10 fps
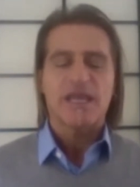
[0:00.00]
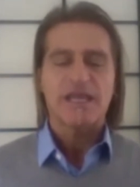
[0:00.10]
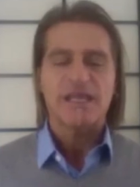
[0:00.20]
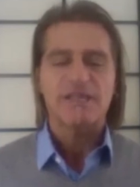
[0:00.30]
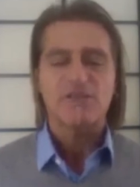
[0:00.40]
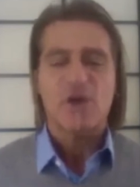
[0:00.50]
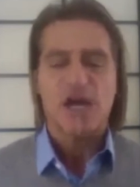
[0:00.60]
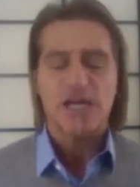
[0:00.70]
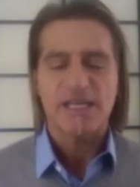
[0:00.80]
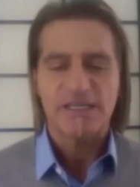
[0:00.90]
get into
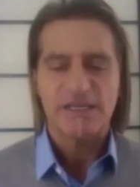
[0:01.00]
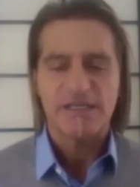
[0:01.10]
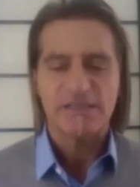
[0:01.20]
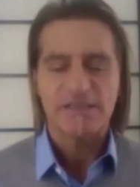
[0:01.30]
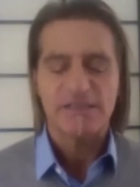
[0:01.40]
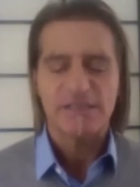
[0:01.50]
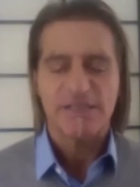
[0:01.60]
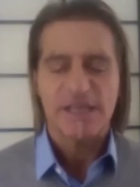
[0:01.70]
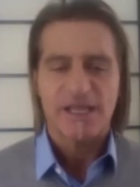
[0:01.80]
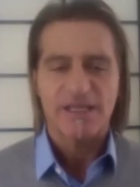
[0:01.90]
our leaders
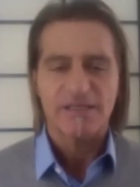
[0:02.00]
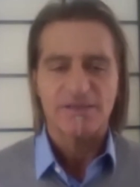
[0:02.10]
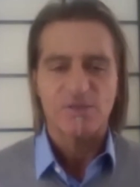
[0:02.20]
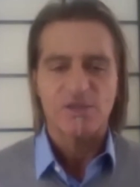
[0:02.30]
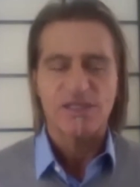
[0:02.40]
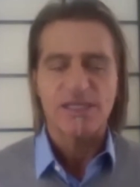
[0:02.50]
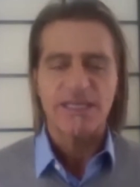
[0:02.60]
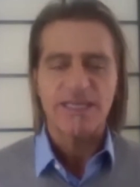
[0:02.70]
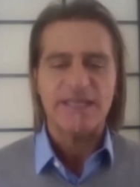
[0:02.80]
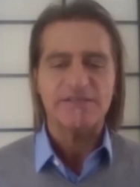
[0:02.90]
and will
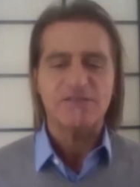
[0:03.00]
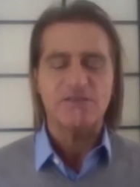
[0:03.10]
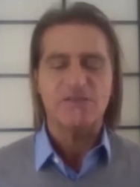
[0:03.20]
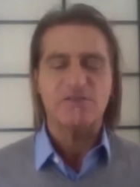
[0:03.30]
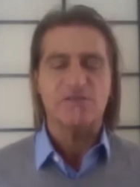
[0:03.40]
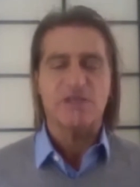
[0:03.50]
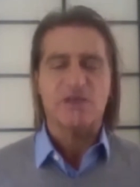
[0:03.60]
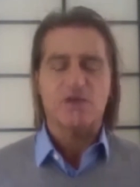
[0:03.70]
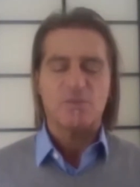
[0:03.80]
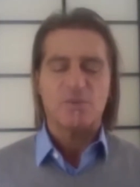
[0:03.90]
leak into
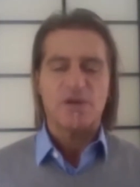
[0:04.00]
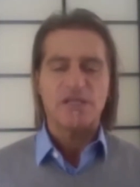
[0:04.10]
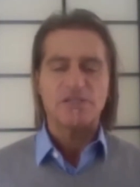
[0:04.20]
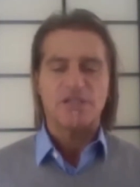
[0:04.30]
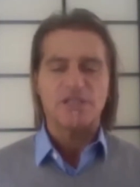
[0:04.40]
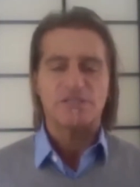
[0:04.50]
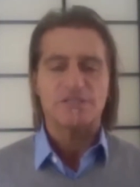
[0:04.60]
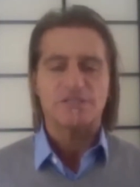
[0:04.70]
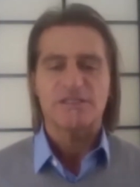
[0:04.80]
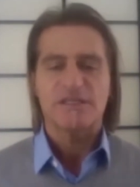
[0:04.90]
the
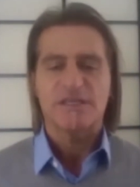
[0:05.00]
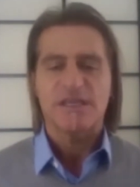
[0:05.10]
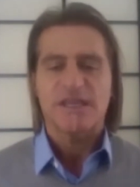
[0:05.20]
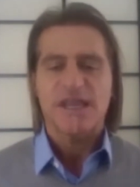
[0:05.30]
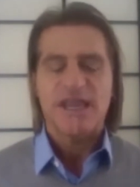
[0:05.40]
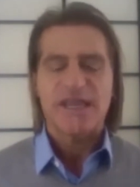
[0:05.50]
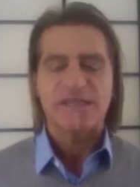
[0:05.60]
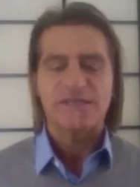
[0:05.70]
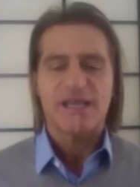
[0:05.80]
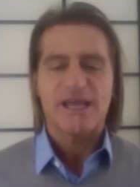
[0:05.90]
corporations
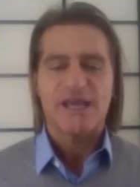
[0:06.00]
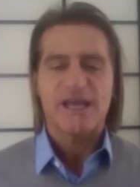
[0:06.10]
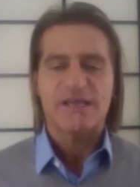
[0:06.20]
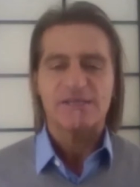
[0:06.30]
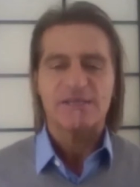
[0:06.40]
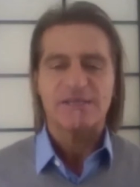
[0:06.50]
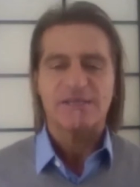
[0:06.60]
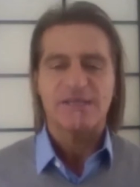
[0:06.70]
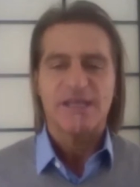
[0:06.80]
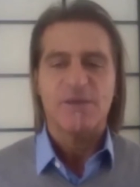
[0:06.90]
and uh,
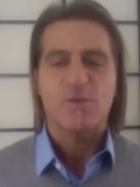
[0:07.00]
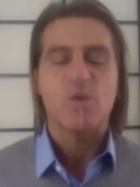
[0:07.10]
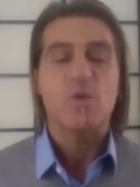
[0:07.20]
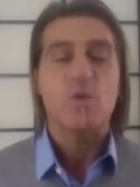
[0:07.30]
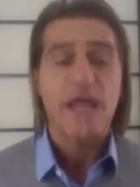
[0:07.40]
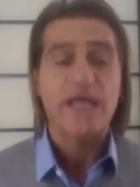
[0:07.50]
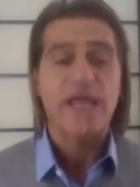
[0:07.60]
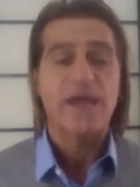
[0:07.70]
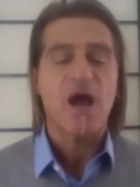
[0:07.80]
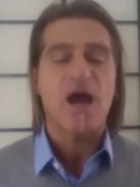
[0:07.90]
it will
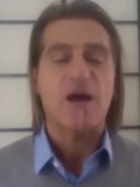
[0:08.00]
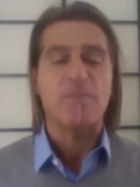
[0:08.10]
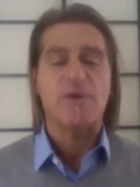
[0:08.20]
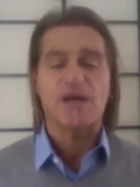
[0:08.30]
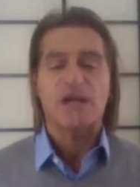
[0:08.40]
wake them up